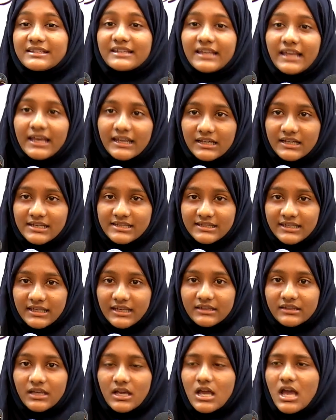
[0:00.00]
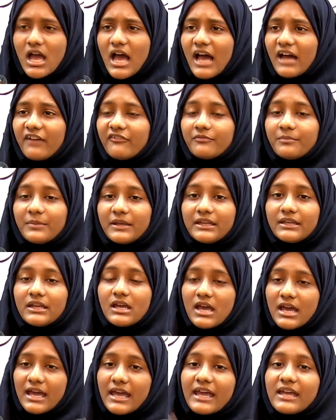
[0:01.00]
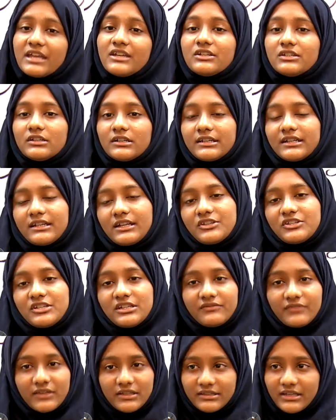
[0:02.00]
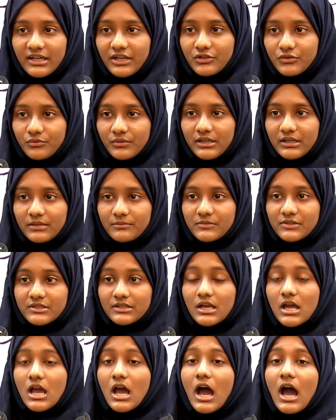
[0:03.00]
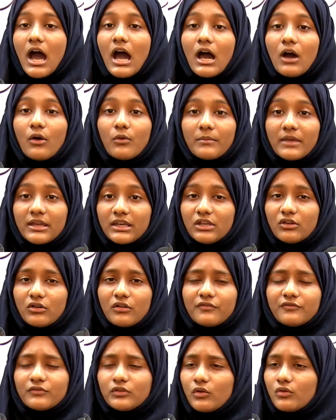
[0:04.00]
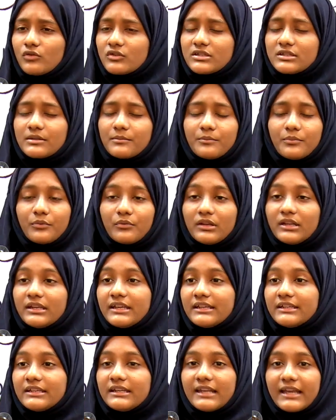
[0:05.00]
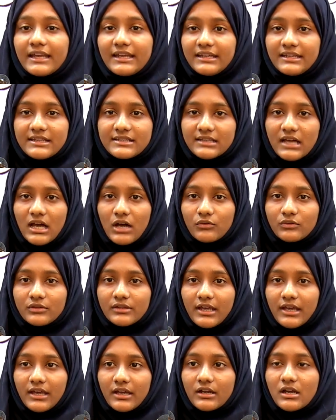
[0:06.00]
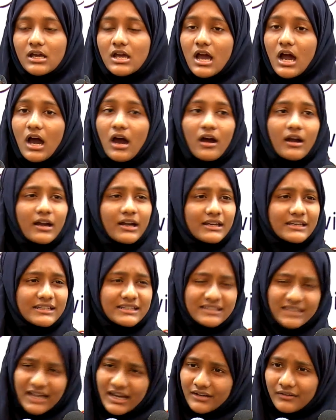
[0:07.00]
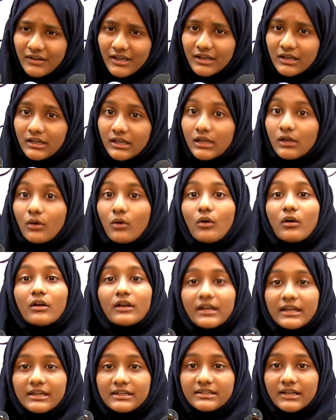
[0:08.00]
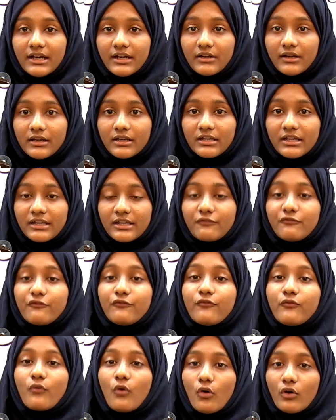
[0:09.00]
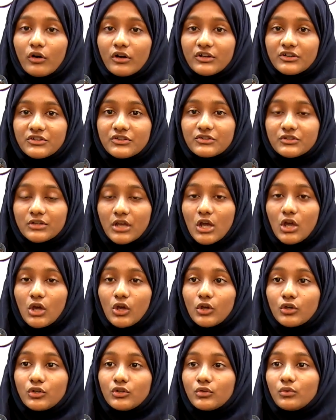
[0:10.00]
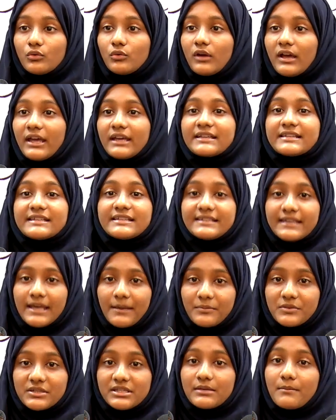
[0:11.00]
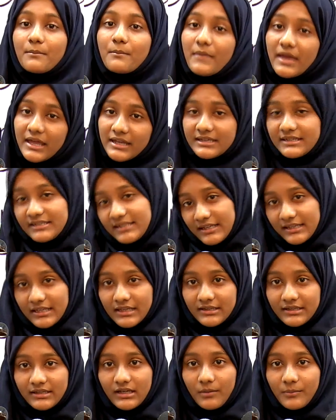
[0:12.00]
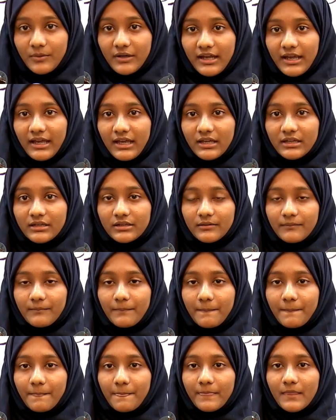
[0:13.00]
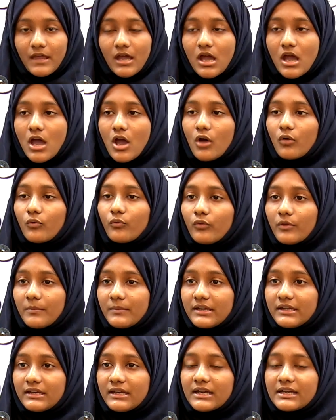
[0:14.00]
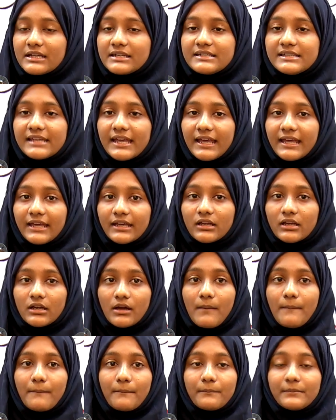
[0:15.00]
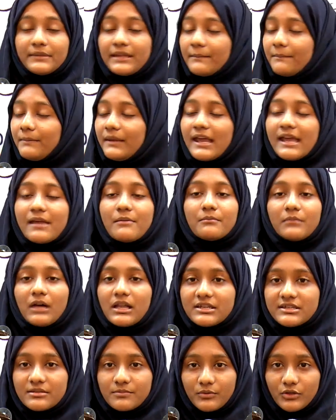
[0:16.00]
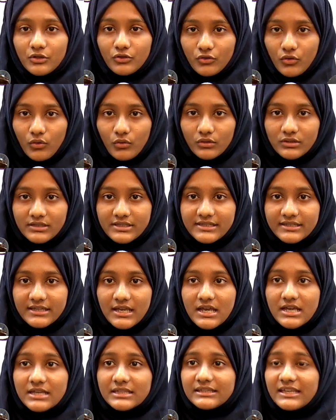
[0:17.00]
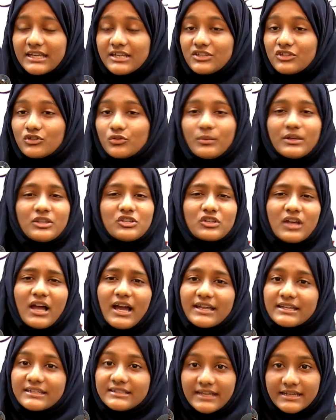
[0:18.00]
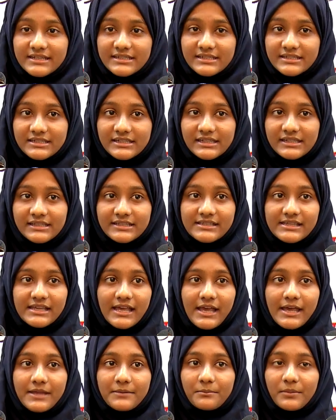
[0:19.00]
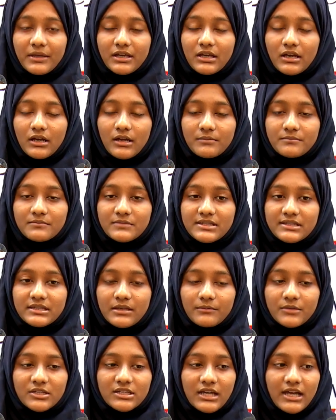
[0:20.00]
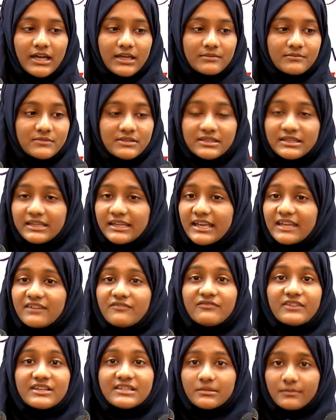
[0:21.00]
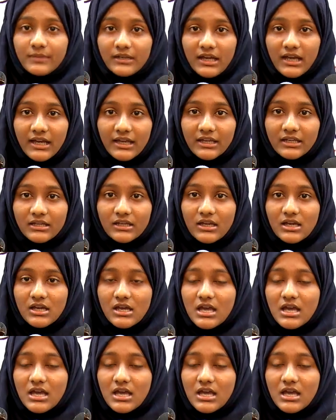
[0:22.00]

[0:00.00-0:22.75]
Leila Seth have been hindered in achieving their dreams? How many of those brilliant ladies out there are directly or indirectly forced to accept men taking the upper hand? Women play multiple roles. They switch identities and become sometimes the invisible-eyed.